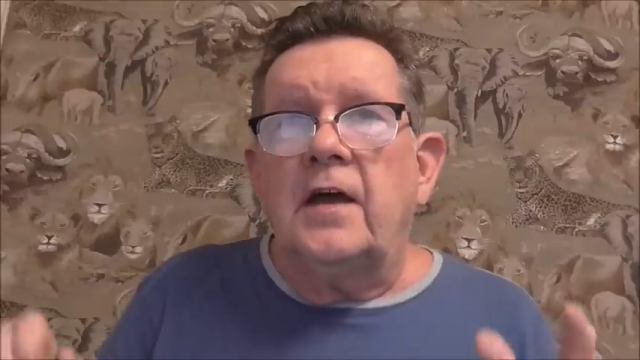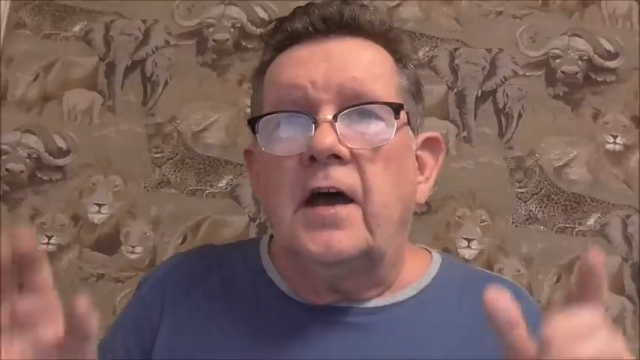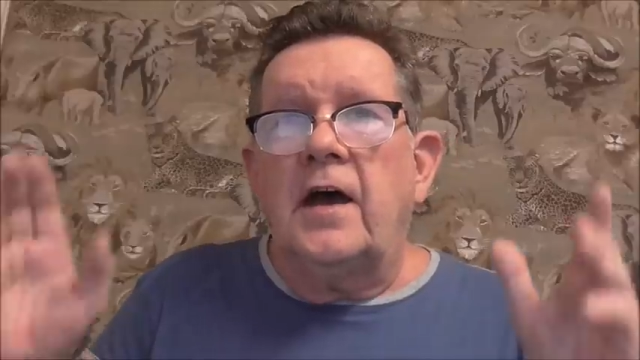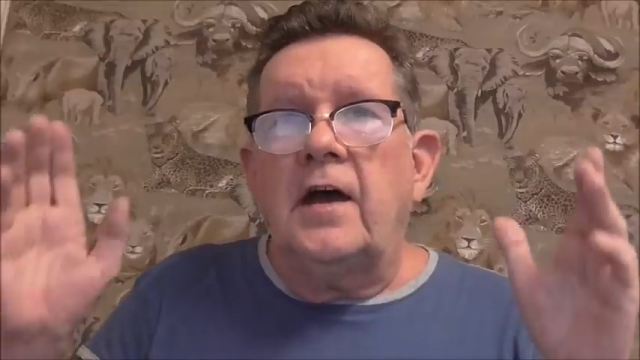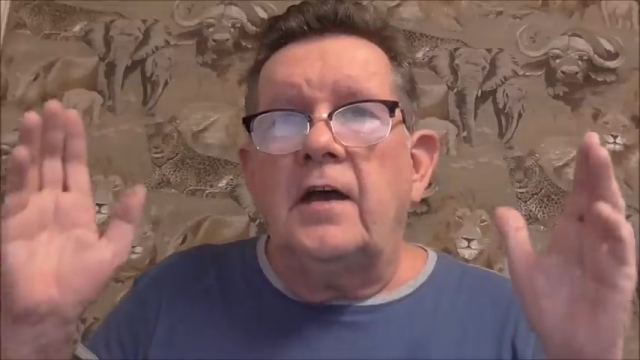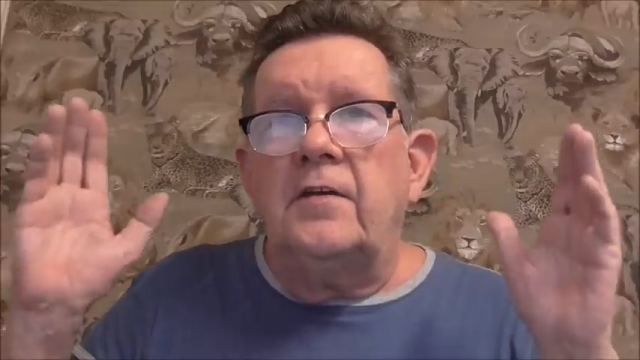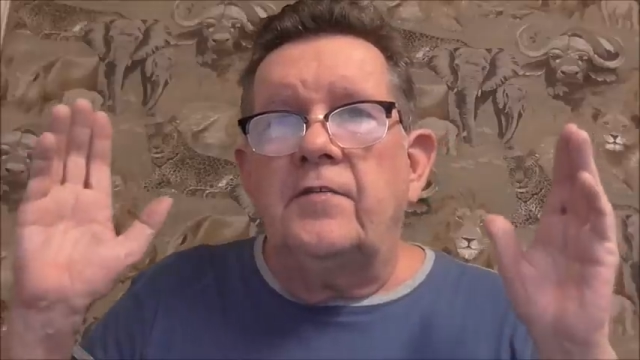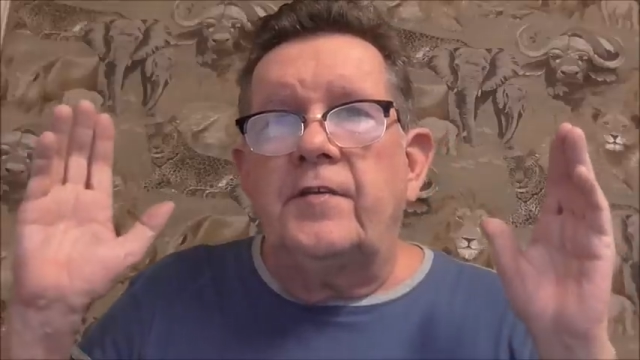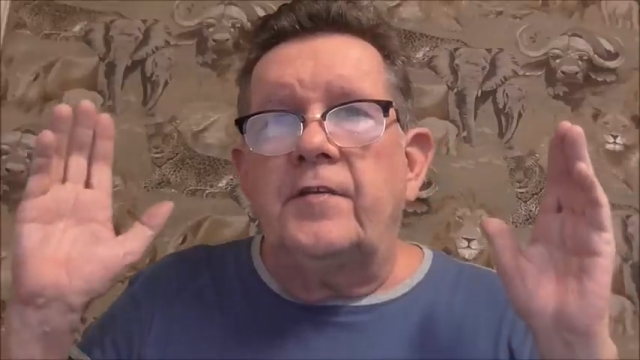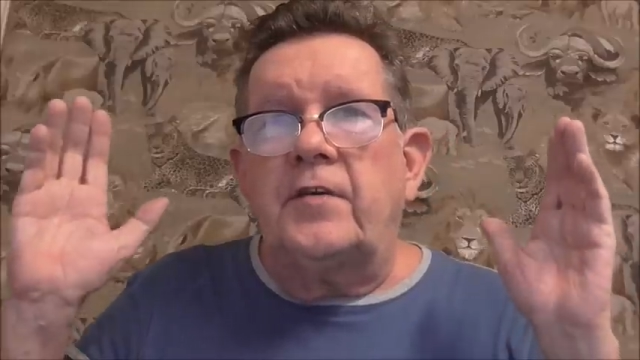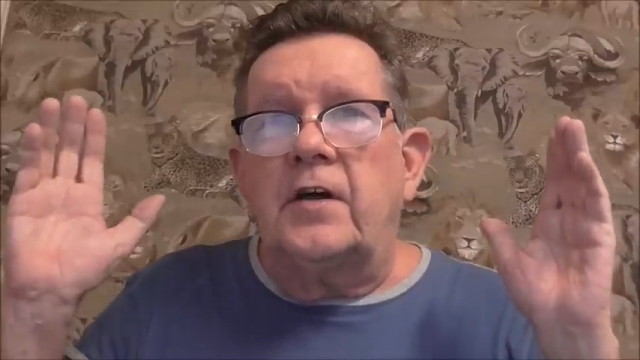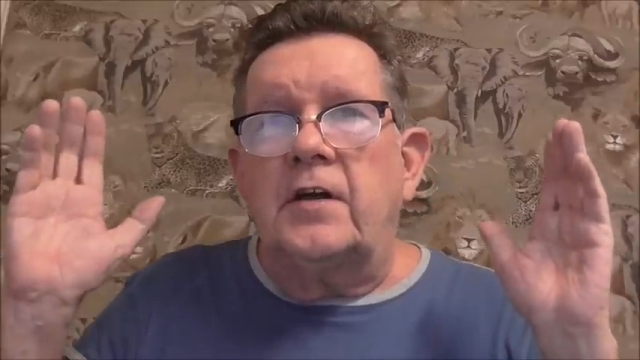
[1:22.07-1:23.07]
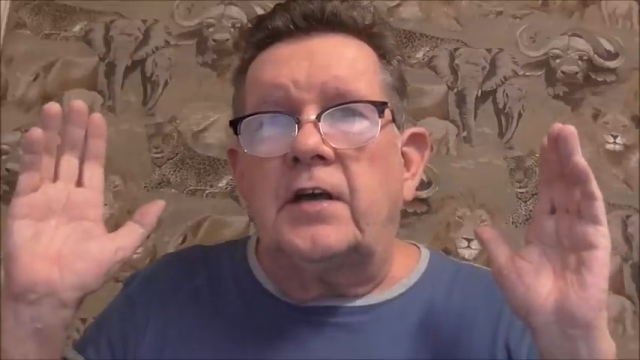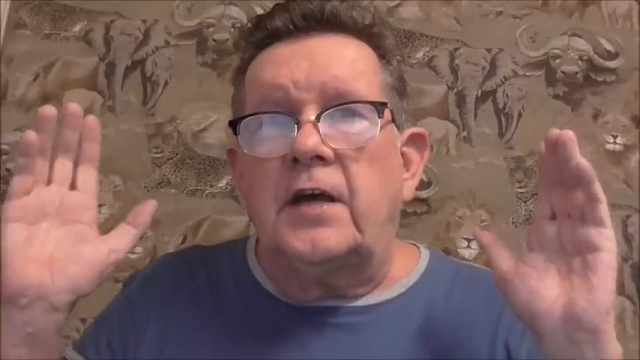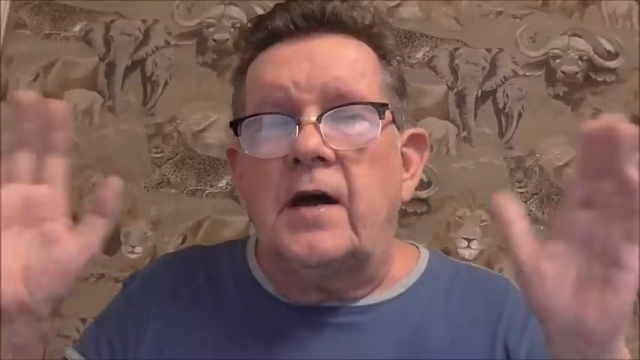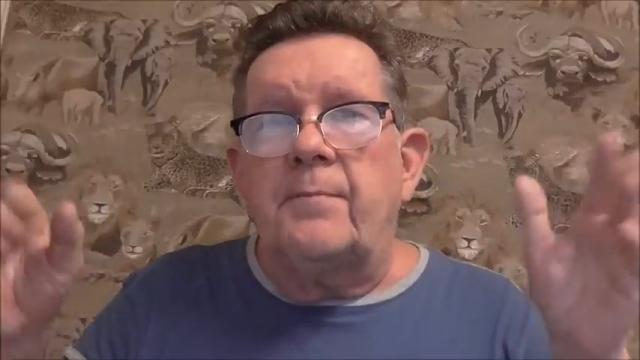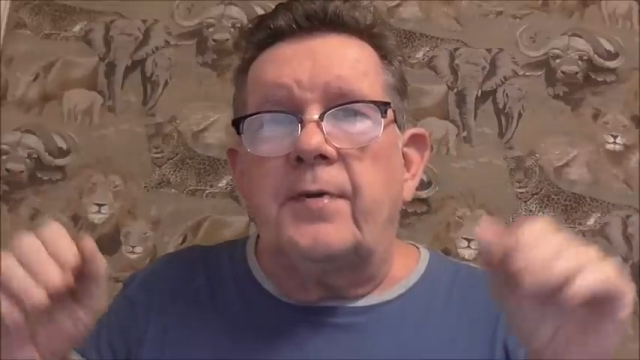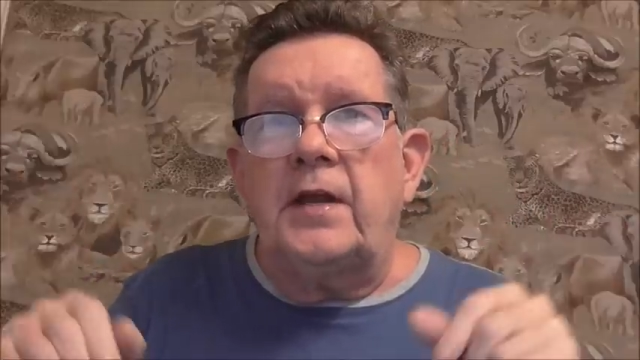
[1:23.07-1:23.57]
hey, if you've got a
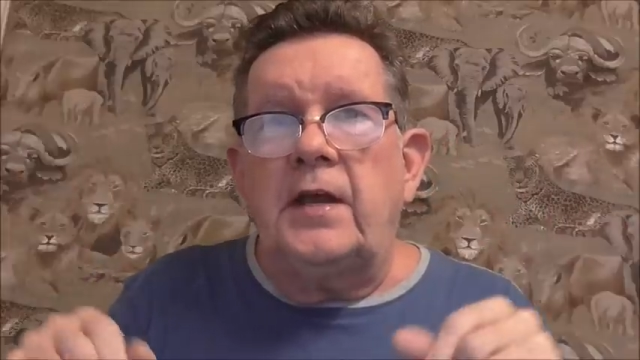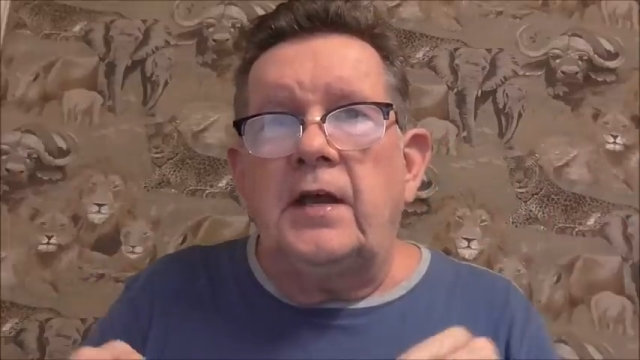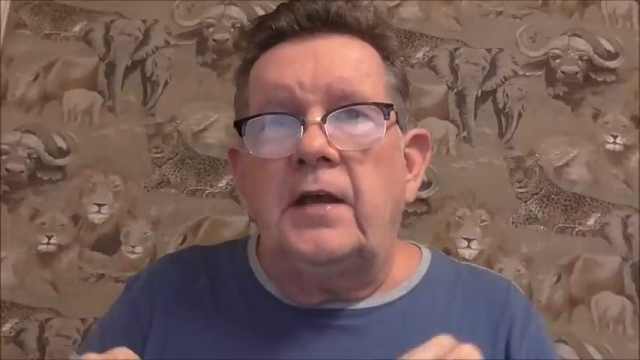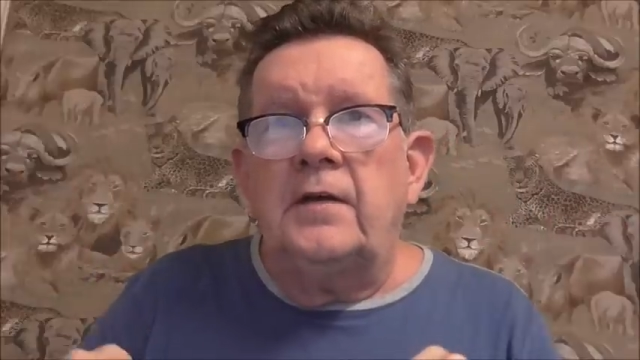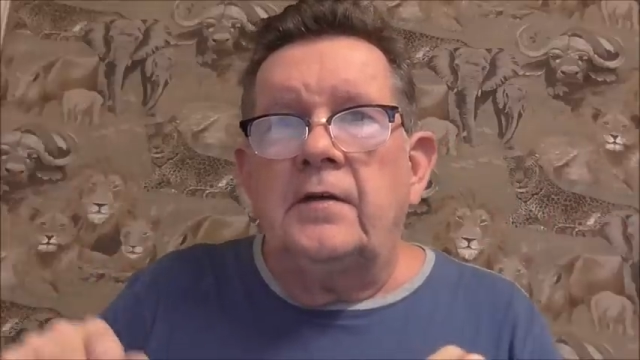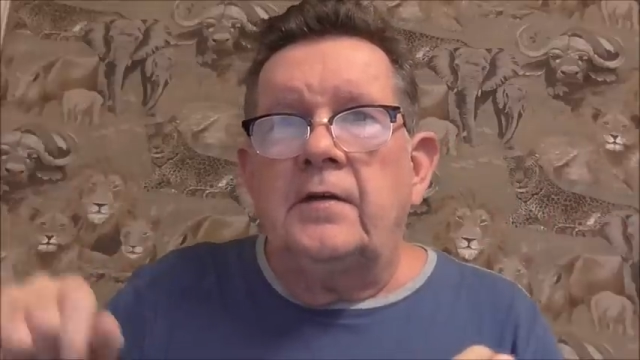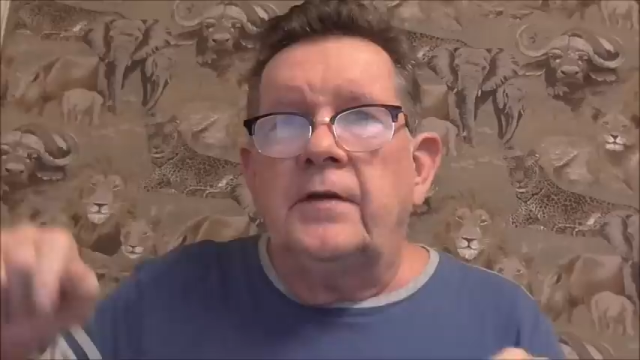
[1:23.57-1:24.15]
company